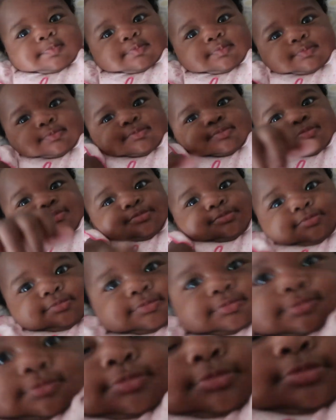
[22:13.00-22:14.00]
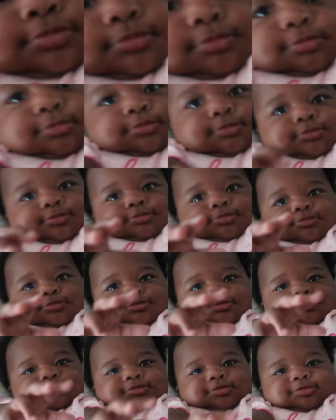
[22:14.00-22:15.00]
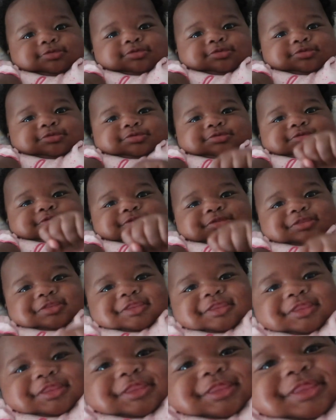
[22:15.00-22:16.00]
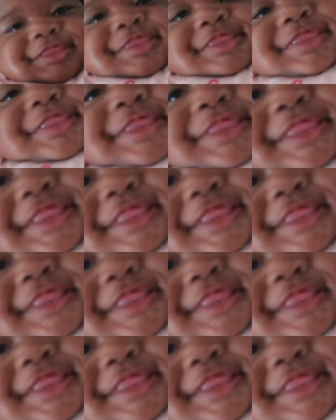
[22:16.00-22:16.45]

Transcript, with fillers: You laughing at me? Huh?